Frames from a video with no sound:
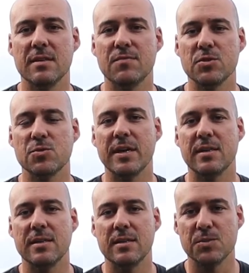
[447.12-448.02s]

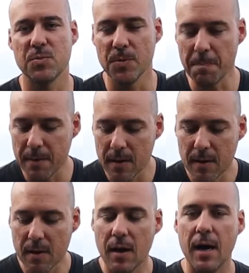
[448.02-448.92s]
Volkswagen in Lismore.
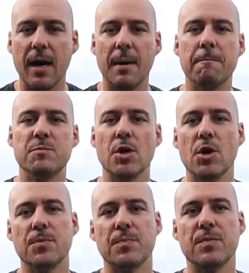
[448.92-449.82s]

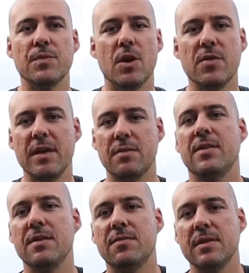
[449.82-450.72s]
So you know, they're
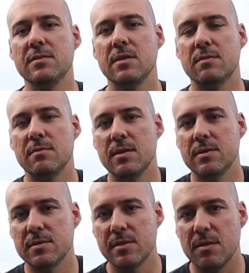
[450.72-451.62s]
the things that,
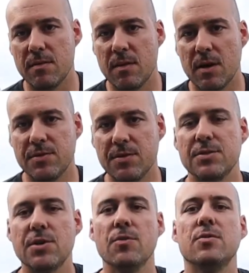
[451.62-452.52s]
as I said, I
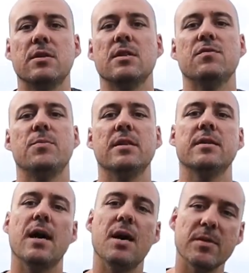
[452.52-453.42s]
don't really love about the
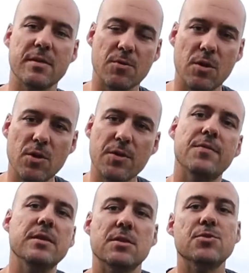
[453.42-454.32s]
car, but there are a lot of
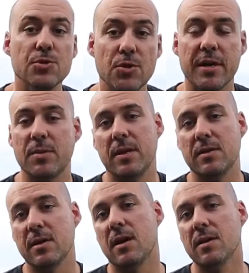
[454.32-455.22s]
things I do like about
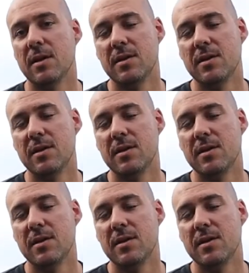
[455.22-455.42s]
the car.